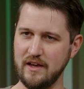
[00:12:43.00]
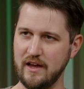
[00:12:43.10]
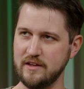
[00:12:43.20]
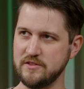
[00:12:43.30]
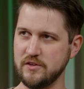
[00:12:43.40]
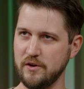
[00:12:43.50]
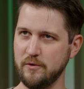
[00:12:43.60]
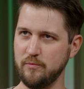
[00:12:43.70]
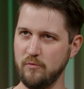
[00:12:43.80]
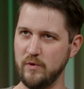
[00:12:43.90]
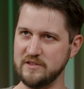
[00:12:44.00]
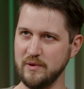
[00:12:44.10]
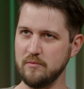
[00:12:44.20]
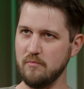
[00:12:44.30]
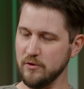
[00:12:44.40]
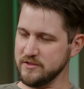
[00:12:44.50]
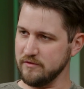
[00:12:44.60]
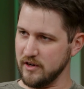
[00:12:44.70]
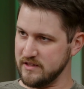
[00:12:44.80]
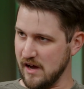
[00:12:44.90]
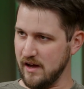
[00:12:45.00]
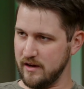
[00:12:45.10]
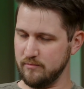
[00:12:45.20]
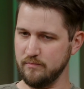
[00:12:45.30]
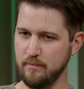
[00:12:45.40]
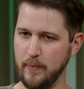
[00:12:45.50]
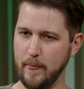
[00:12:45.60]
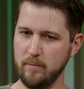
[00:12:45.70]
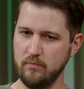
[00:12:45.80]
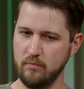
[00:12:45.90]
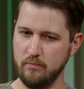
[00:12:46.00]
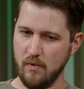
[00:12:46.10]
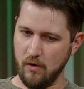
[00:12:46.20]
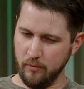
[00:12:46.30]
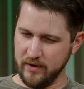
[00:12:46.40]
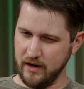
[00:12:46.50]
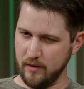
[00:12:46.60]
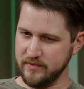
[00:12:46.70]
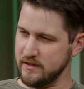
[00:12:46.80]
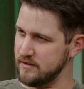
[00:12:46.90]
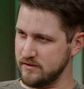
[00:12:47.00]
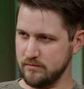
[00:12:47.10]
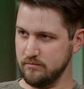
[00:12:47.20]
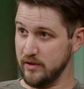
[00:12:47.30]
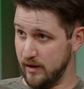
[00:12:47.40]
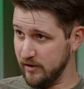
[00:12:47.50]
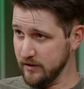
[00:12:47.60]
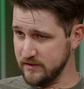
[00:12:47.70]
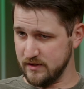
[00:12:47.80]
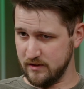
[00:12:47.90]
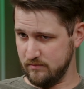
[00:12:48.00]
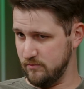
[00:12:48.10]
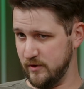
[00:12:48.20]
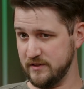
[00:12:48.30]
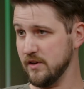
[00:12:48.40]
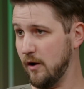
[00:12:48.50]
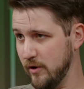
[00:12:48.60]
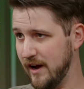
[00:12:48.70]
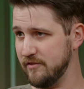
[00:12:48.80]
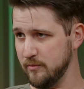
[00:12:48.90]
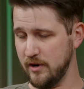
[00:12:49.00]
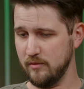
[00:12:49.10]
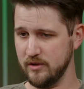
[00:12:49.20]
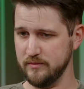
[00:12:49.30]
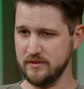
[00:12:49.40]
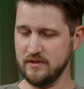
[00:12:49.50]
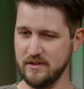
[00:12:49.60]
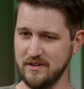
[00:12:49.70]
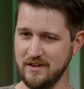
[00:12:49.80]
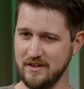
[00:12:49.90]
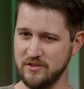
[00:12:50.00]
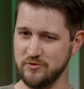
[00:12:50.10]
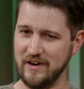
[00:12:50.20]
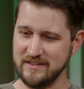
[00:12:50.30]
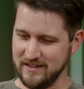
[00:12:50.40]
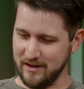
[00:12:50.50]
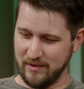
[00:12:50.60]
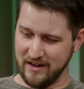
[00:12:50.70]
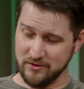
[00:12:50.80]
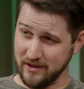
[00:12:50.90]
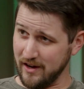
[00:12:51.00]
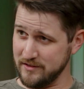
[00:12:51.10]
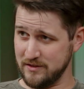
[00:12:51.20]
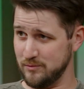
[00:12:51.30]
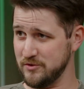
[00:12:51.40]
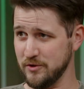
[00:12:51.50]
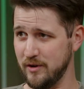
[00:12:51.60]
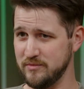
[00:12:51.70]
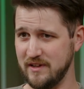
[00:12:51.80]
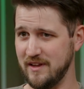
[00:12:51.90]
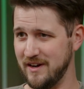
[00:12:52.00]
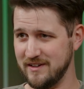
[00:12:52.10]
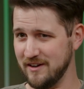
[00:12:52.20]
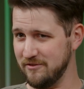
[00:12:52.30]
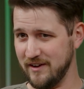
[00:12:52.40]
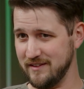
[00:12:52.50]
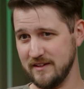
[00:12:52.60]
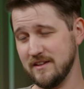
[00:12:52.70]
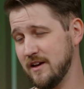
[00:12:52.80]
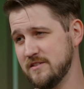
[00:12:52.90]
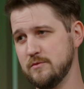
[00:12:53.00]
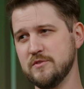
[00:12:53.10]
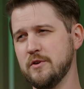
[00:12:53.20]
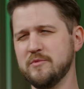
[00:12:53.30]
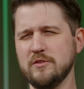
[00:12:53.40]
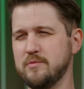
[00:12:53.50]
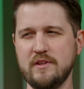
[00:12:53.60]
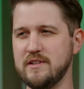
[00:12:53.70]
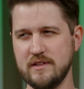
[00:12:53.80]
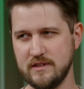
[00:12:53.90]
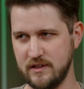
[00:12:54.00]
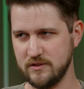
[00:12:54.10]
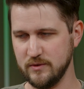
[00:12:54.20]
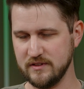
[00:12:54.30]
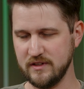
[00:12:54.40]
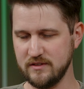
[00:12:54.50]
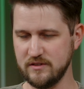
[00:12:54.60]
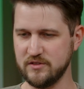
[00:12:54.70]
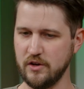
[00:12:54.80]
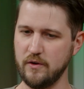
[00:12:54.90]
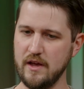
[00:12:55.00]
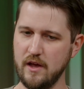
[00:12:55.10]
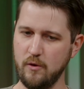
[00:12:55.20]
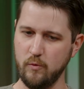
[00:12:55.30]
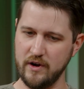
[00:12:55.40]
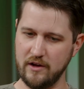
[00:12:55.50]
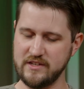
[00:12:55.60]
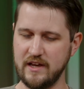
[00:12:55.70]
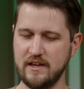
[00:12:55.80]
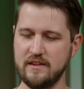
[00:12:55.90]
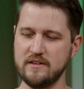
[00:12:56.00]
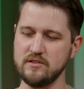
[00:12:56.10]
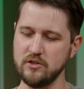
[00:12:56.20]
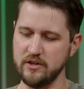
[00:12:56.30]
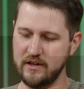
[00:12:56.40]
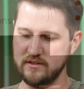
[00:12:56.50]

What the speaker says: And so we spent most of our time opening up these playbooks that we saw were having problems, tracing it back to a custom script, and then identifying that the custom script ultimately didn't need to exist. Right. So we're now taking these learnings